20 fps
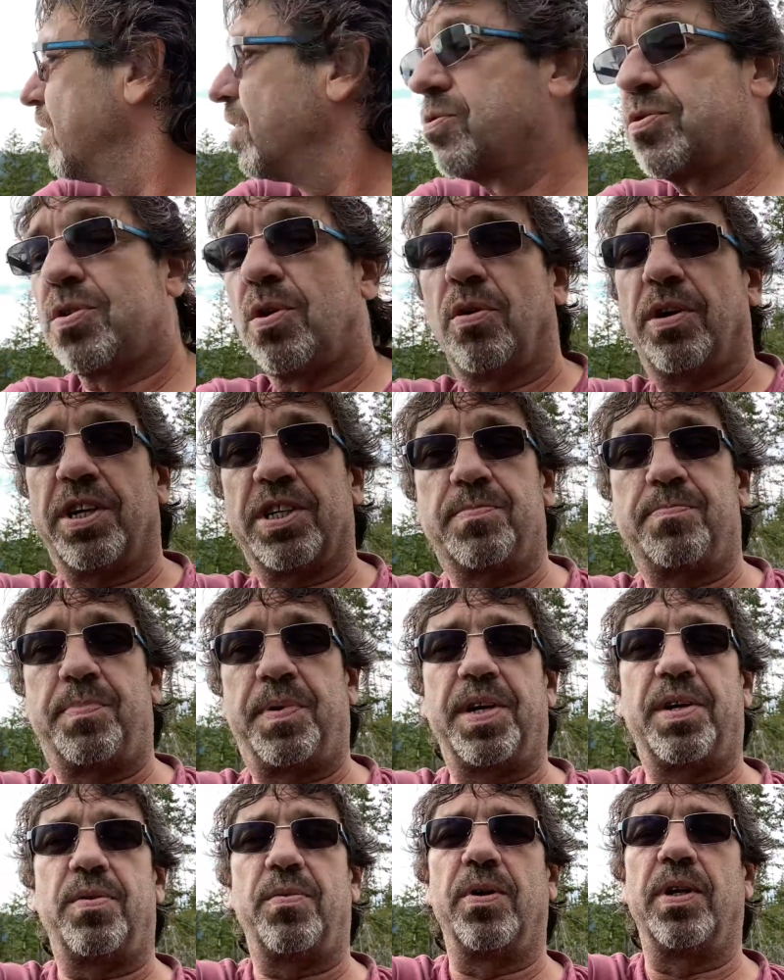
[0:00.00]
So it's
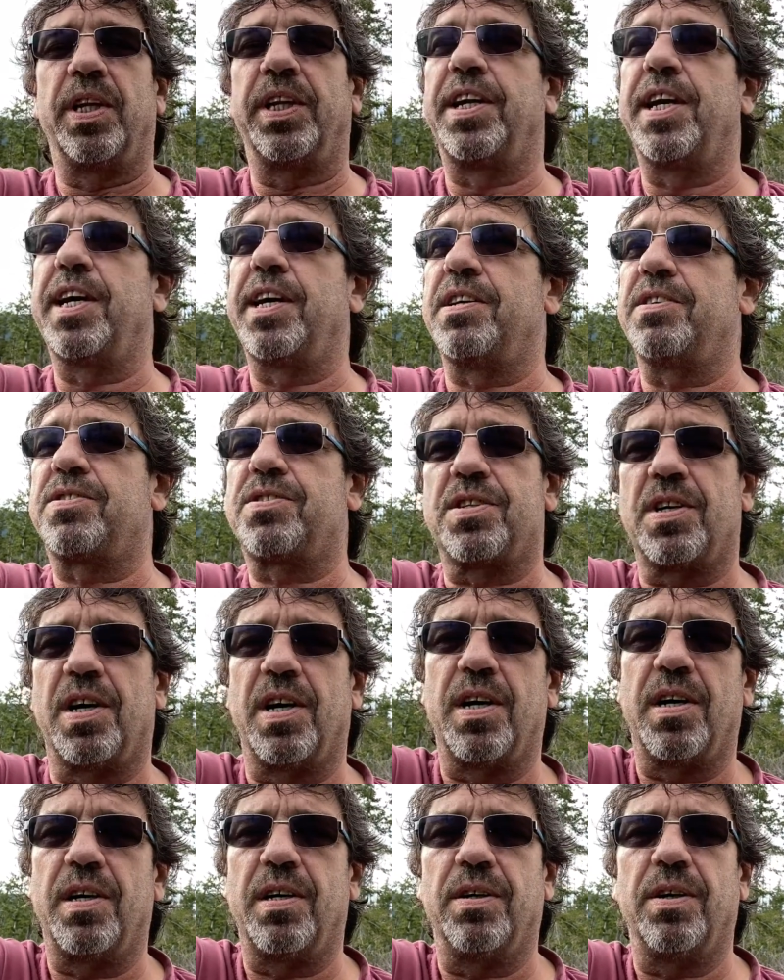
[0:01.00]
been really nice.
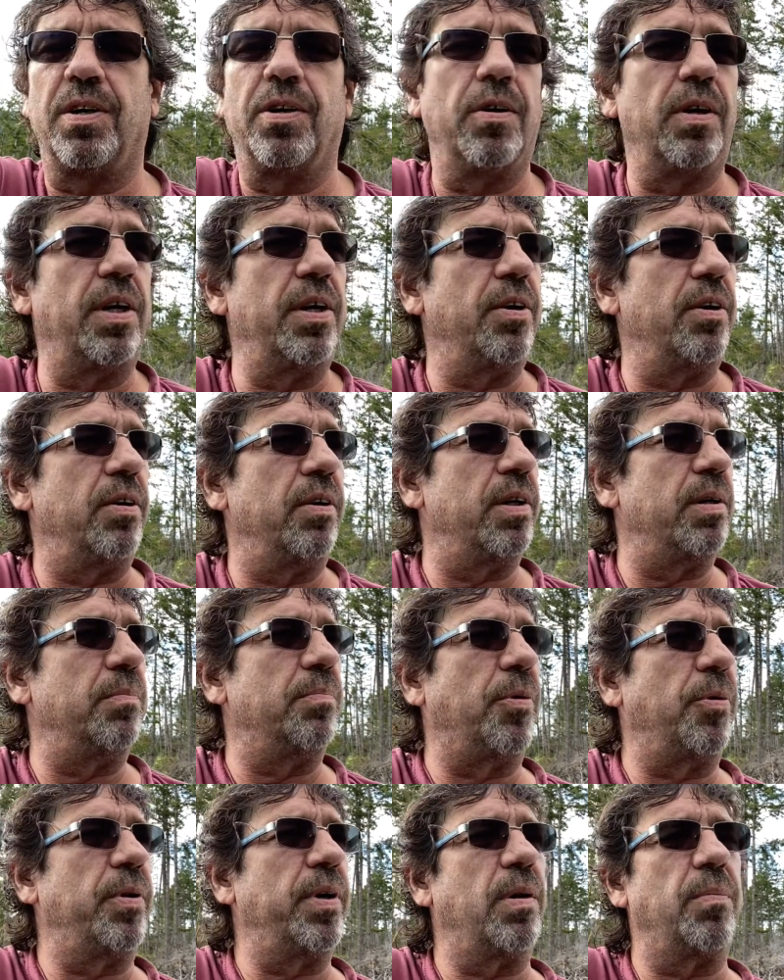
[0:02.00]
Earlier in
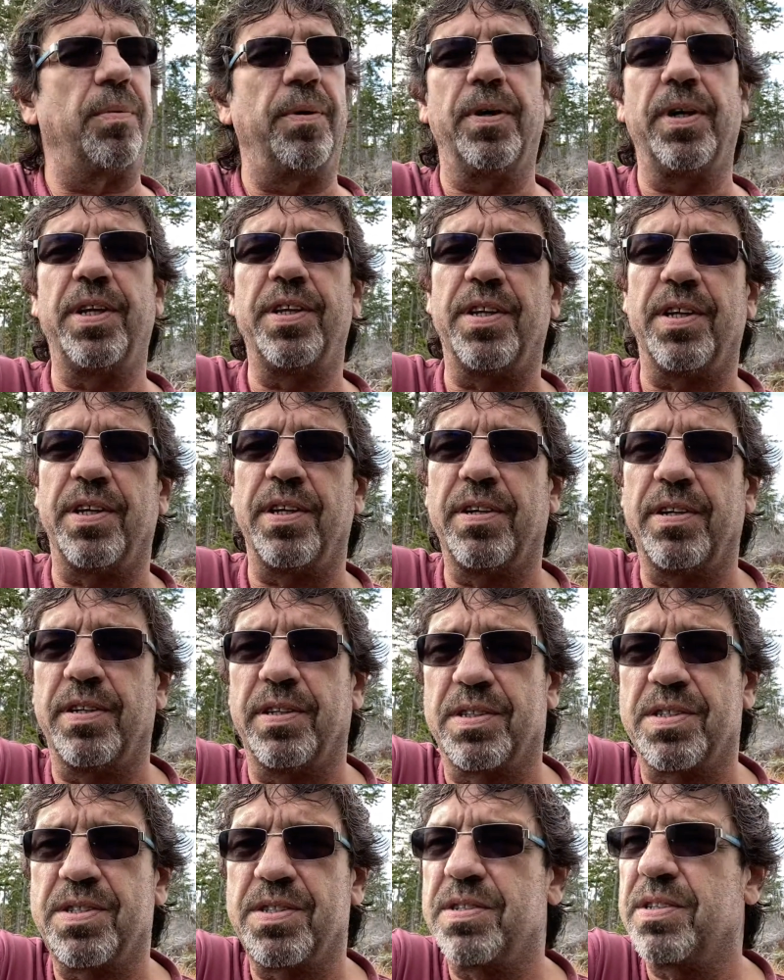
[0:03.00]
Port Alberni there,
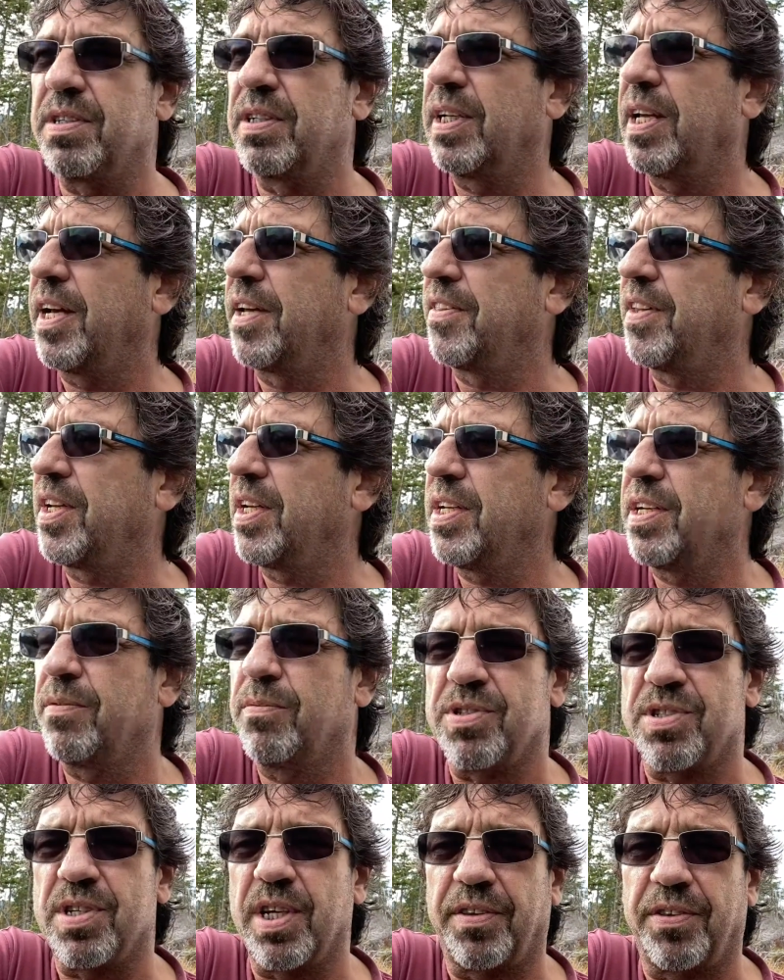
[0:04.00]
I think it
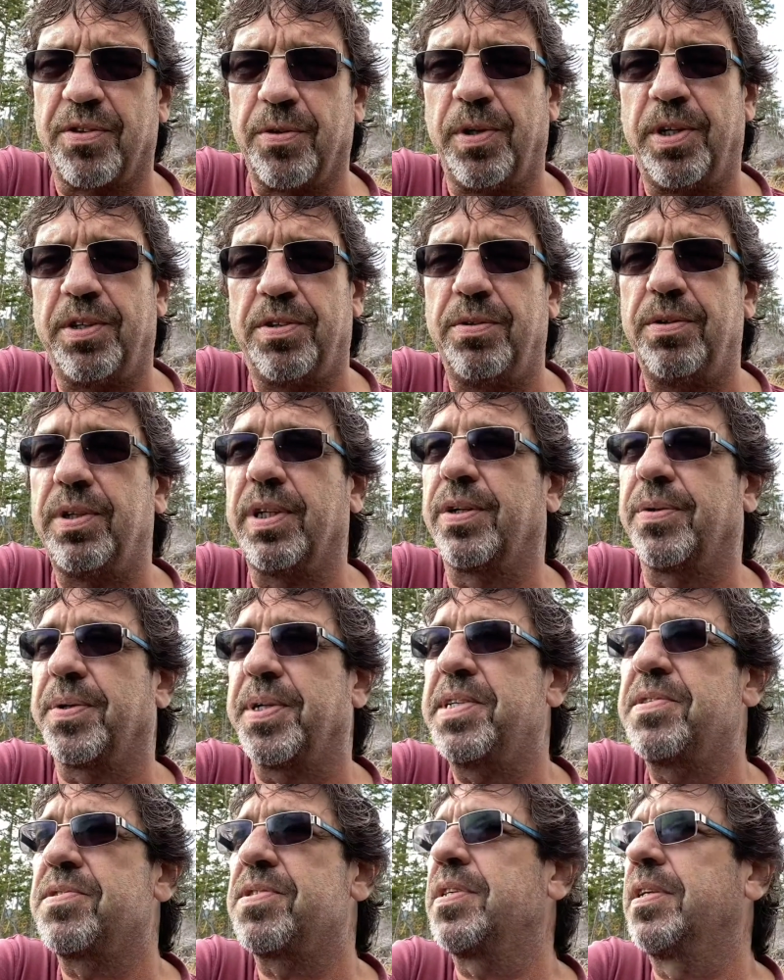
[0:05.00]
was like 32
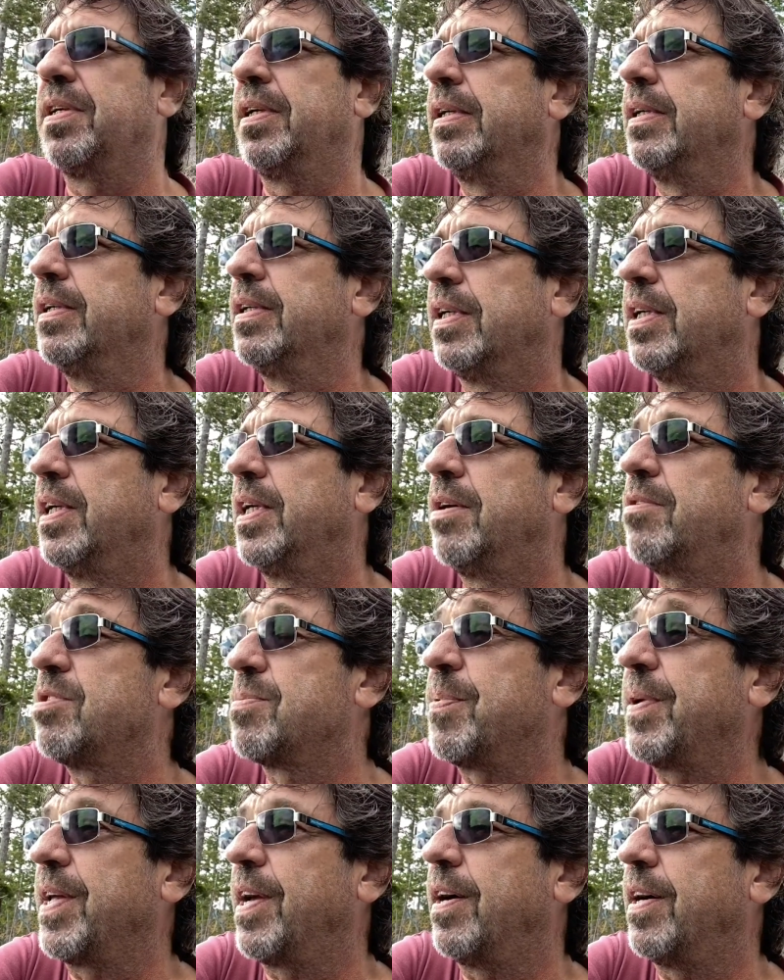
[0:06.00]
degrees. It was
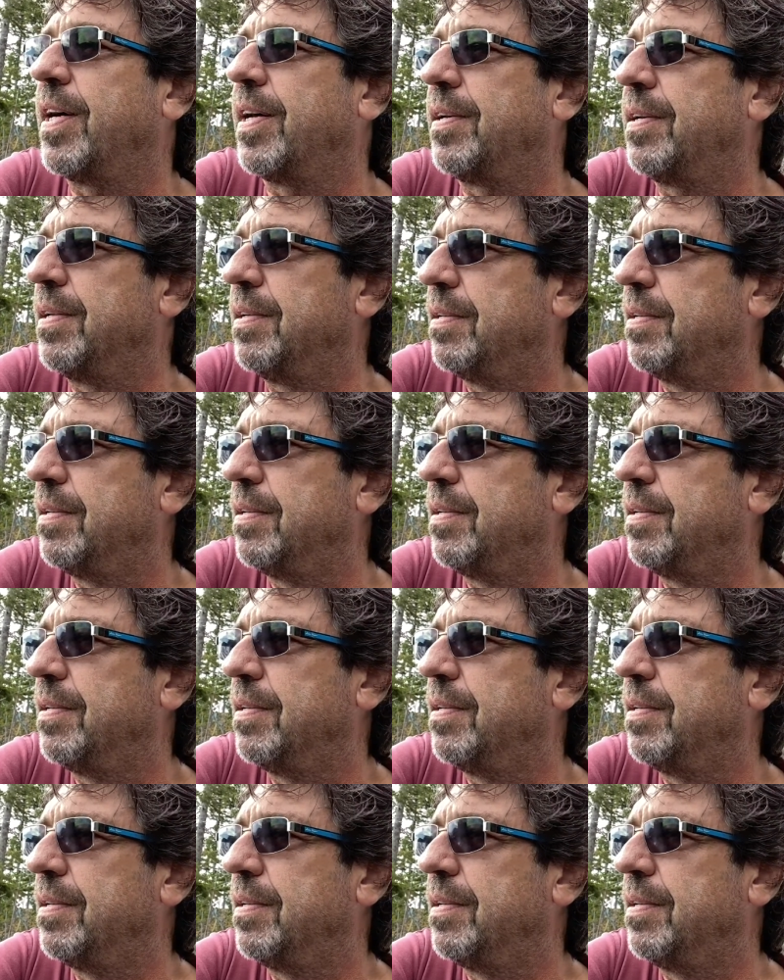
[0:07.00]
pretty hot.